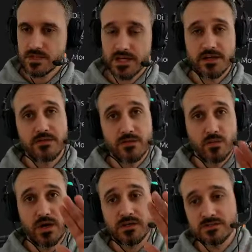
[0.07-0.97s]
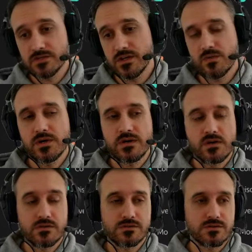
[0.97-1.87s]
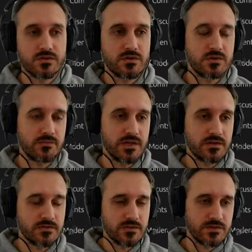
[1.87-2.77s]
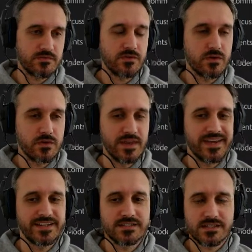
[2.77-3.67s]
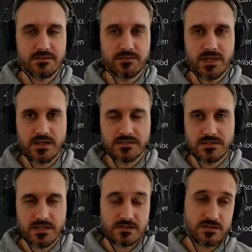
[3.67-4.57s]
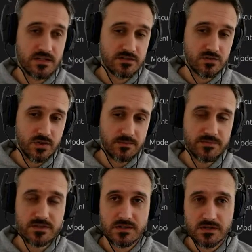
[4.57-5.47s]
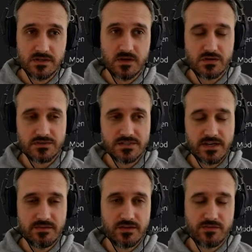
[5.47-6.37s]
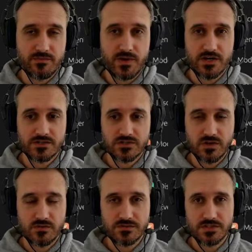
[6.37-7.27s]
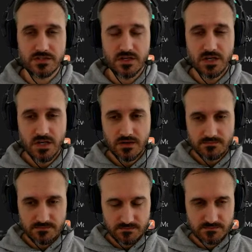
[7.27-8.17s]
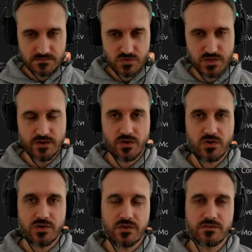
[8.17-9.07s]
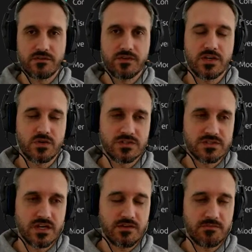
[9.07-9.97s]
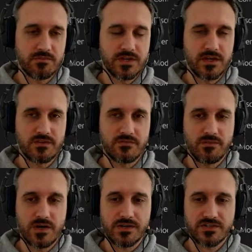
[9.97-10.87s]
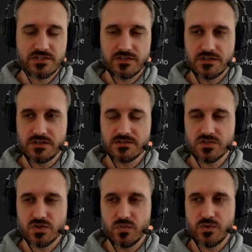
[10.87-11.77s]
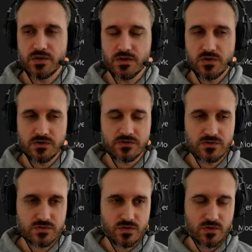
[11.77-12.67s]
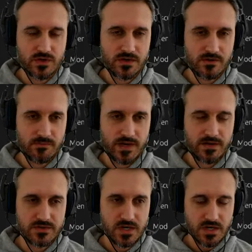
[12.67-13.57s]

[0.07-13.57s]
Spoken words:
Hey everyone, today we're going to talk about the latest updates that they dropped on 7th of March of the recording of the video. It's 9th of March, so we're going to talk about